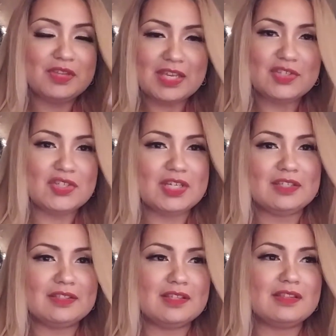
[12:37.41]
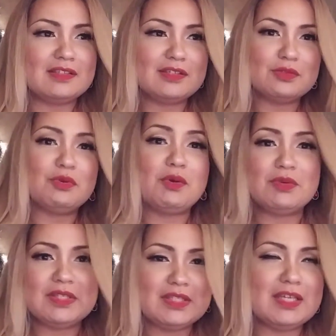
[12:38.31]
teachings and this is where
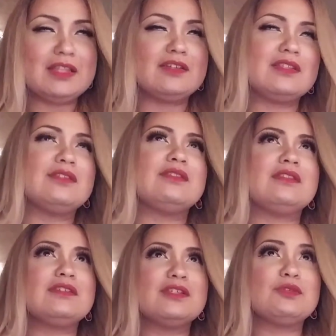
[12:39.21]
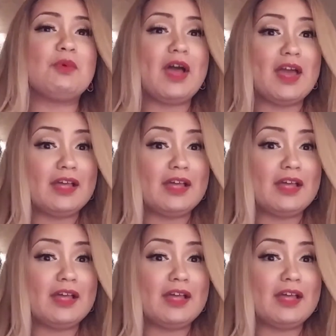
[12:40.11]
we see and this this is why